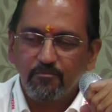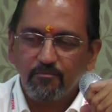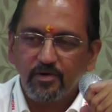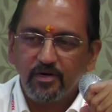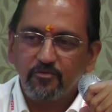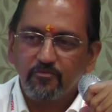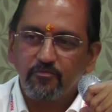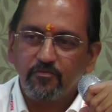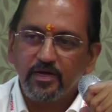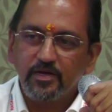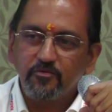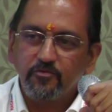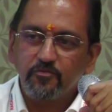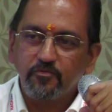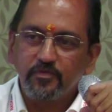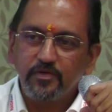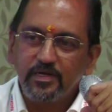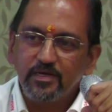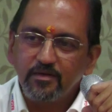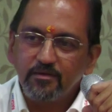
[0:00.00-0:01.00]
But when
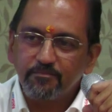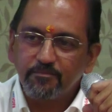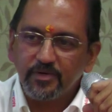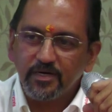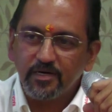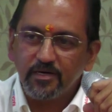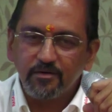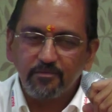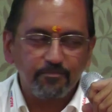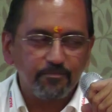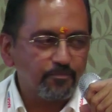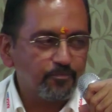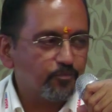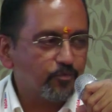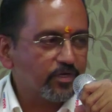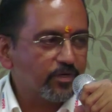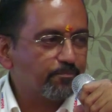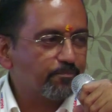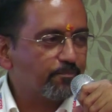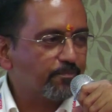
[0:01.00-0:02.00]
we
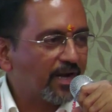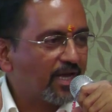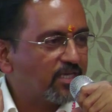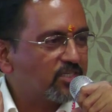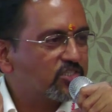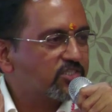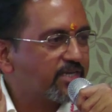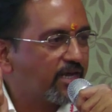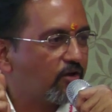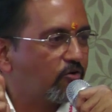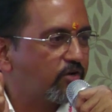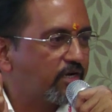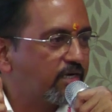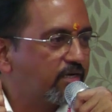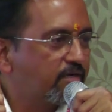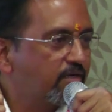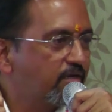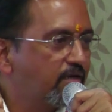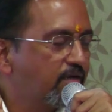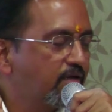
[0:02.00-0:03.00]
put a price tag on
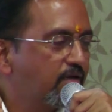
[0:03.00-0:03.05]
it,